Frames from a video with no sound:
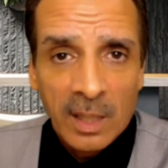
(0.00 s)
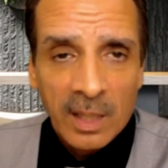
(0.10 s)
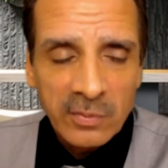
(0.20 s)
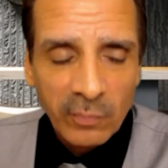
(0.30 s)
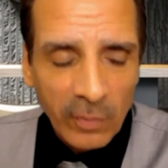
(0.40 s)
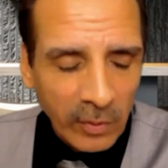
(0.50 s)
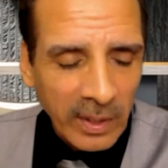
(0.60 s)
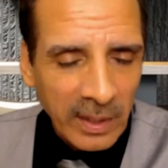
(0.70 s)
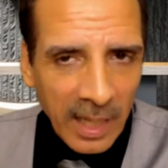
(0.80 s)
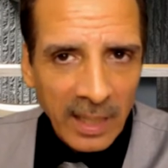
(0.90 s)
It's
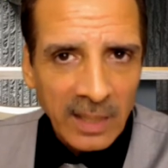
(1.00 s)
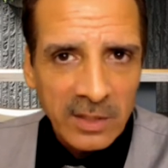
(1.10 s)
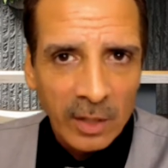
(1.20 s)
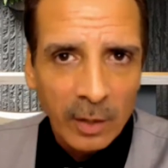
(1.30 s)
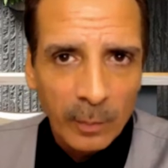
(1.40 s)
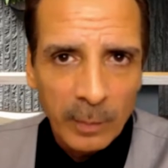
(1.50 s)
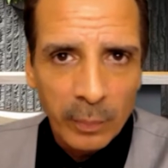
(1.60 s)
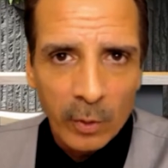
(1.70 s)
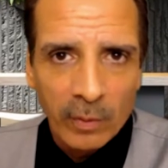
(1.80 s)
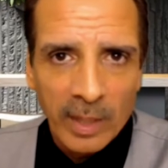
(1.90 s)
really not an entitlement
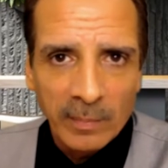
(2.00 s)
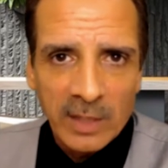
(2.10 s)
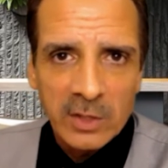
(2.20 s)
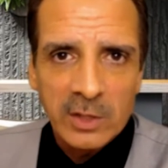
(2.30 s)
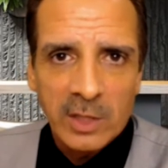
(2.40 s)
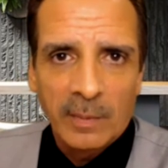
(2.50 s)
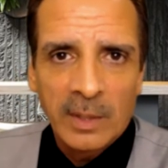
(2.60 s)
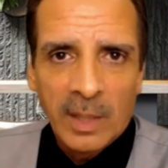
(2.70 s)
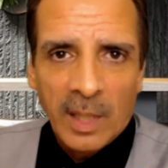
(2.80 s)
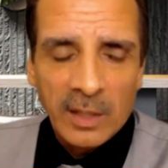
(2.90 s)
program, ladies and
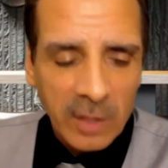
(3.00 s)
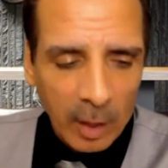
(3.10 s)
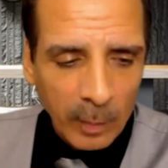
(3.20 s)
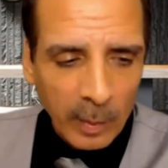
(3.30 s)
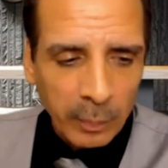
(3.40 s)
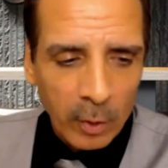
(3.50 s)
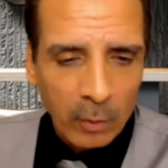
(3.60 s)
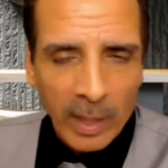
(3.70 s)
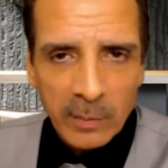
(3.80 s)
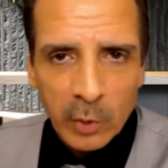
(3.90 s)
gentlemen. Entitlement
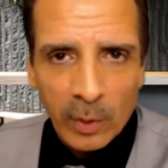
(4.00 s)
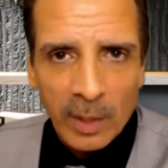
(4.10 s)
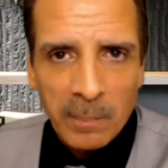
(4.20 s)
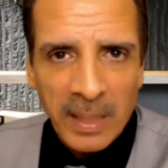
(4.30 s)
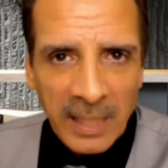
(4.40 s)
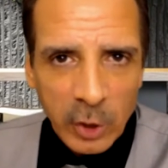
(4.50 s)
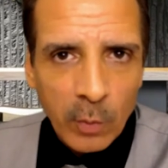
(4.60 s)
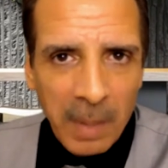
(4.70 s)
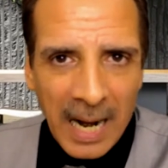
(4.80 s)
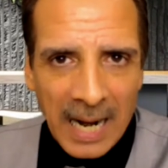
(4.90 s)
programs are to get
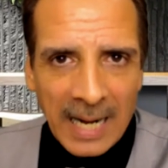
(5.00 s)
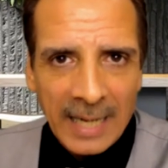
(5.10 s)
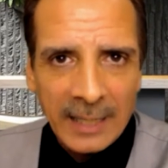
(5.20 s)
you by.